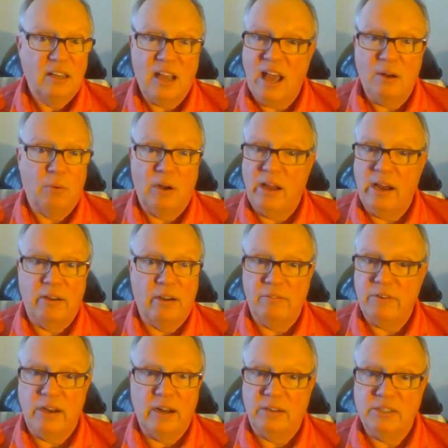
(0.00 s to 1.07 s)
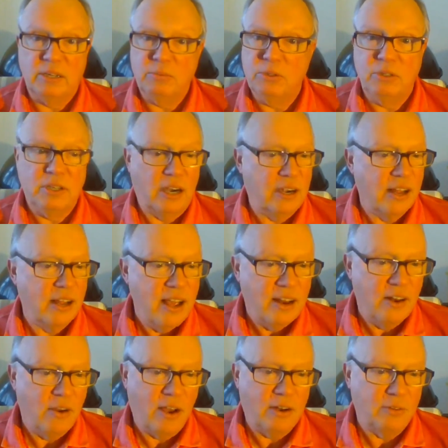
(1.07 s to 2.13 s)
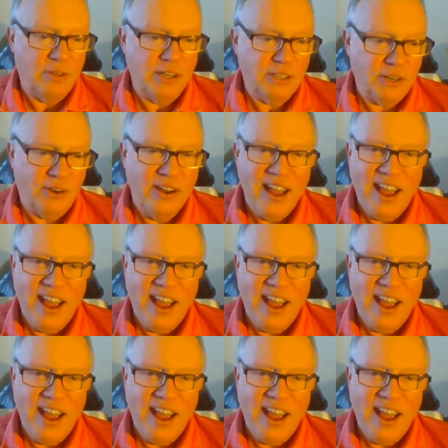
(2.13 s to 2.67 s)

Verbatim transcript: I don't want to hang around for eight hours. I'm too tired. No, I don't think so.